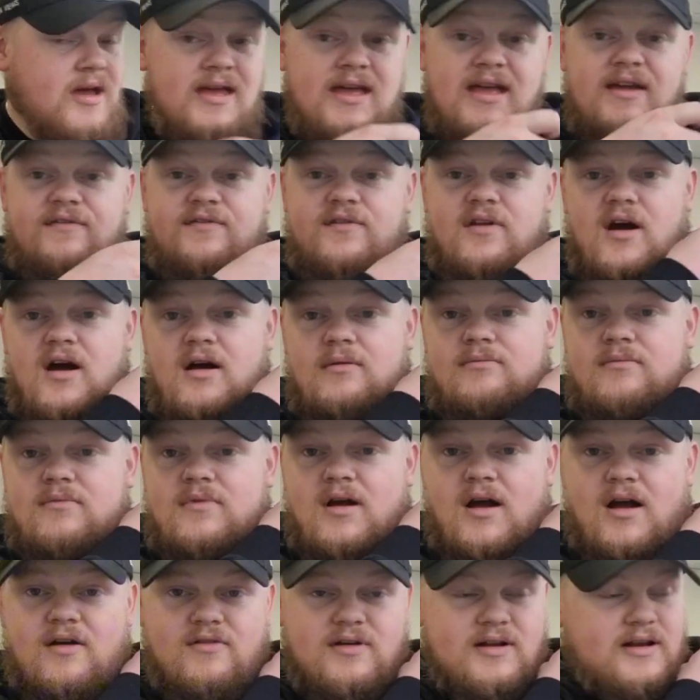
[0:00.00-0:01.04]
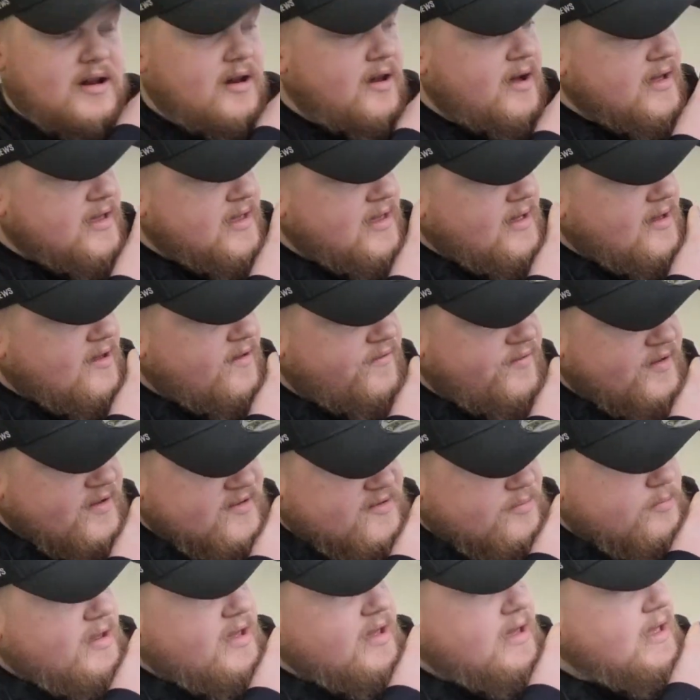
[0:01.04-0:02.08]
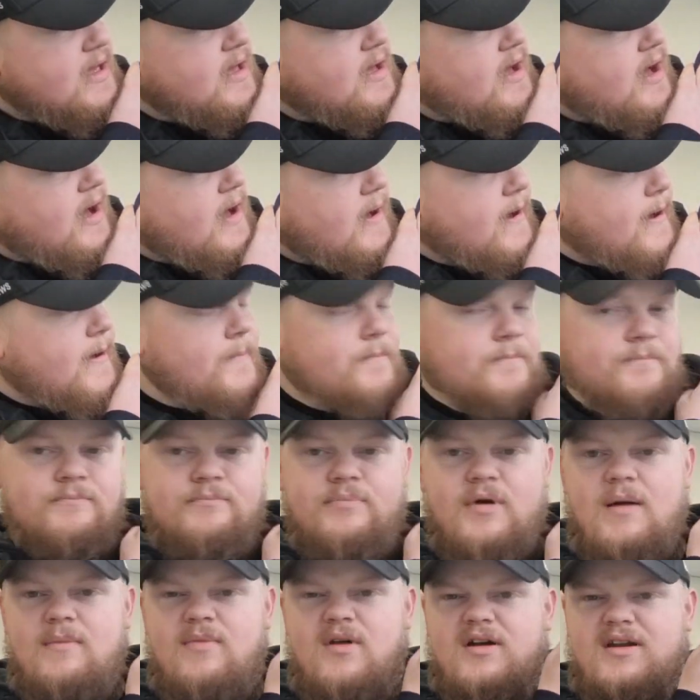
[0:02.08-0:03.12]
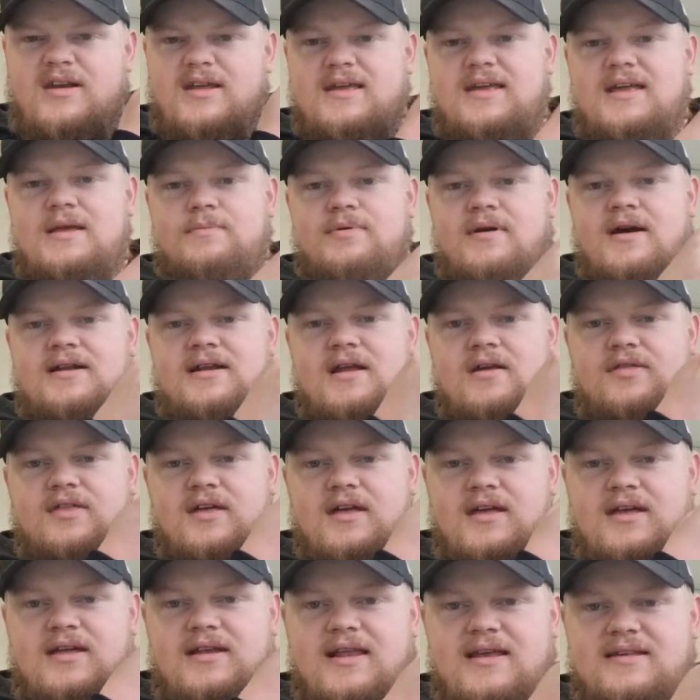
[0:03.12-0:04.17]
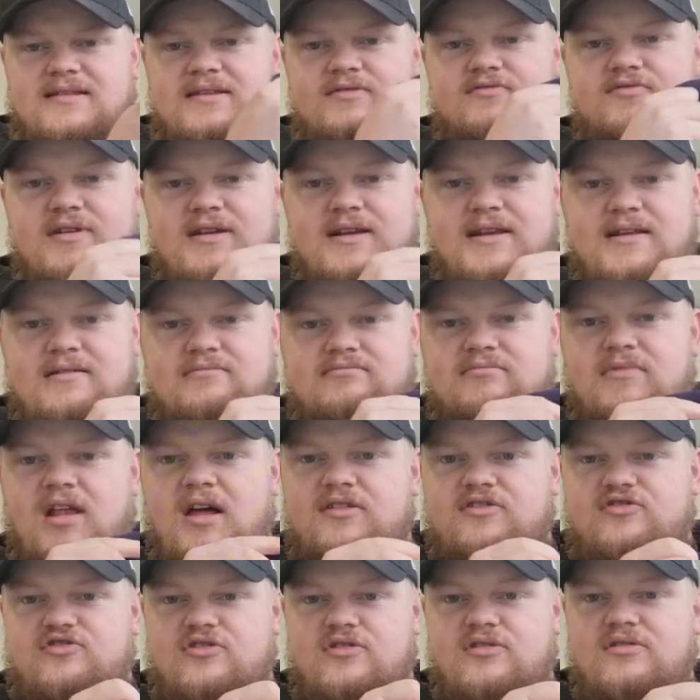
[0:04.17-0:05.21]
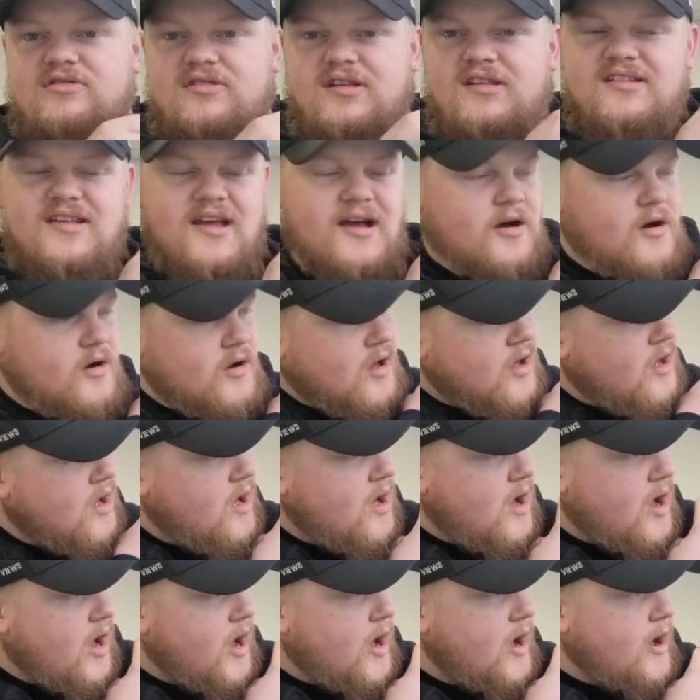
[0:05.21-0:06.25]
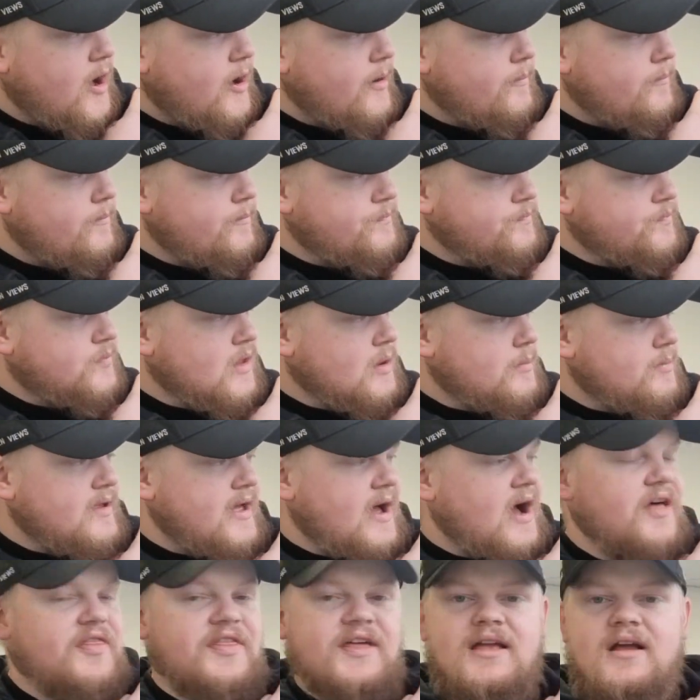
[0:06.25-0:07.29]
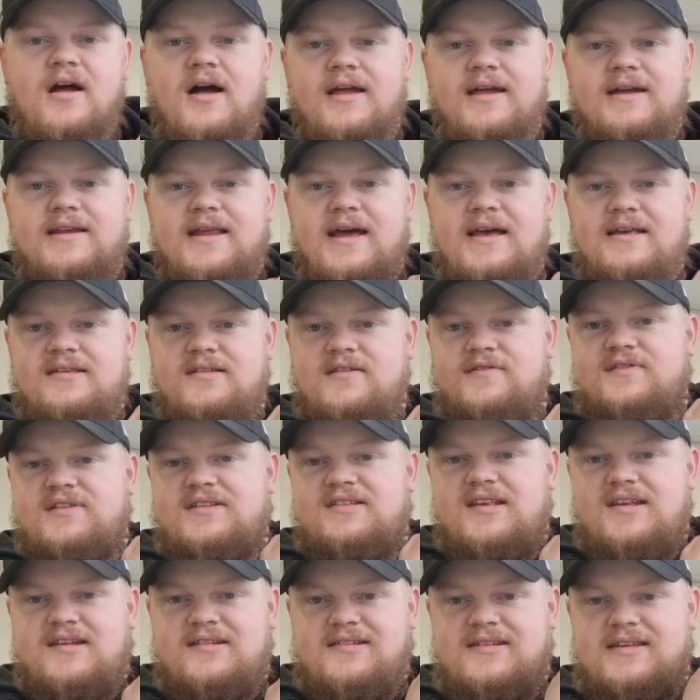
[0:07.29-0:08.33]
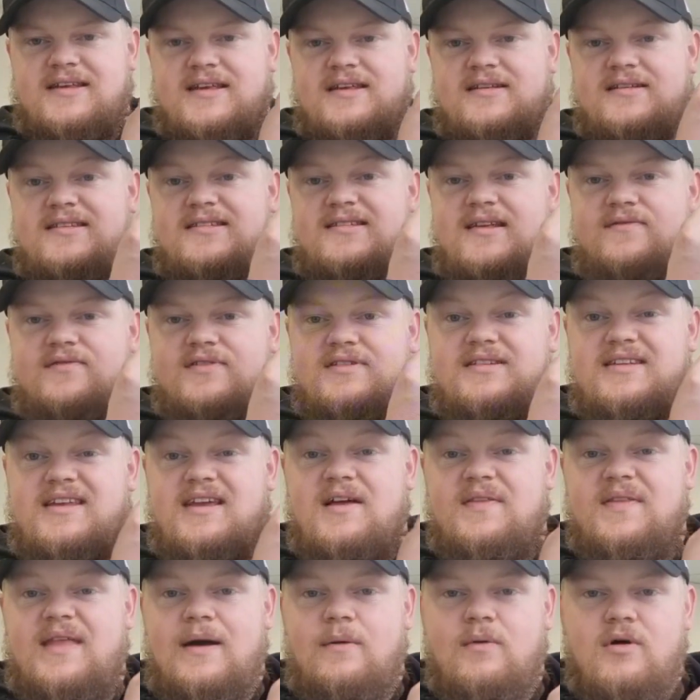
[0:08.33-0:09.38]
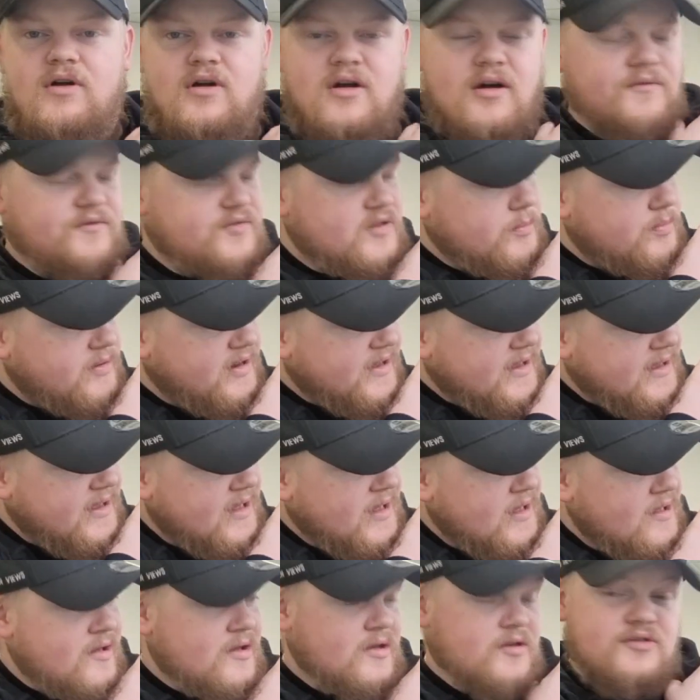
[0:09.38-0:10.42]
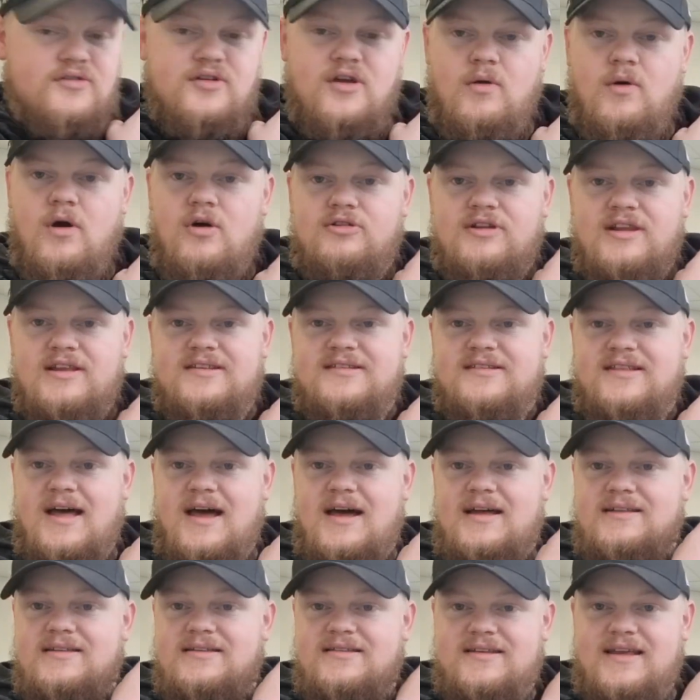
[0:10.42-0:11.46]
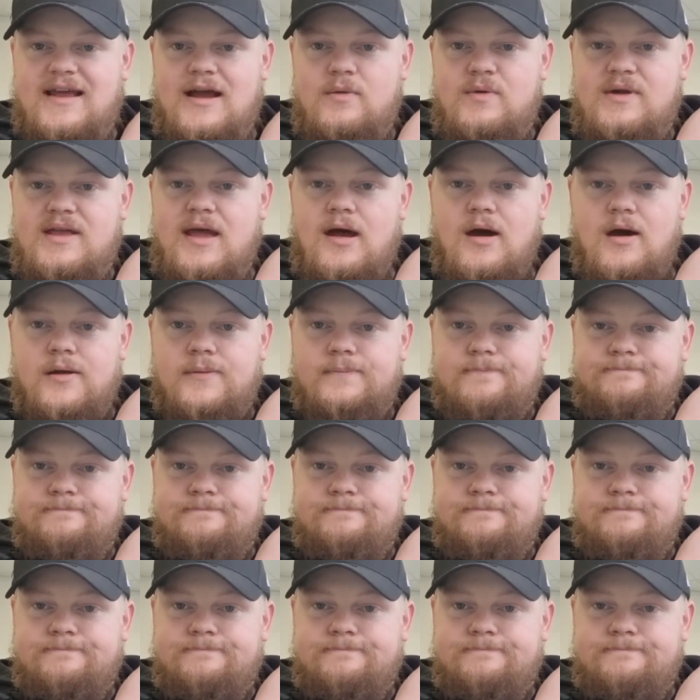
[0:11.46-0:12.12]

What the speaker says: If not, I really like it, it fits me, but I'm not going to keep it, I don't think, unless it really struggles to sell. But yeah, I think I could ask for 60 to 70 on that one comfortably, so I'll list that and see how we get on.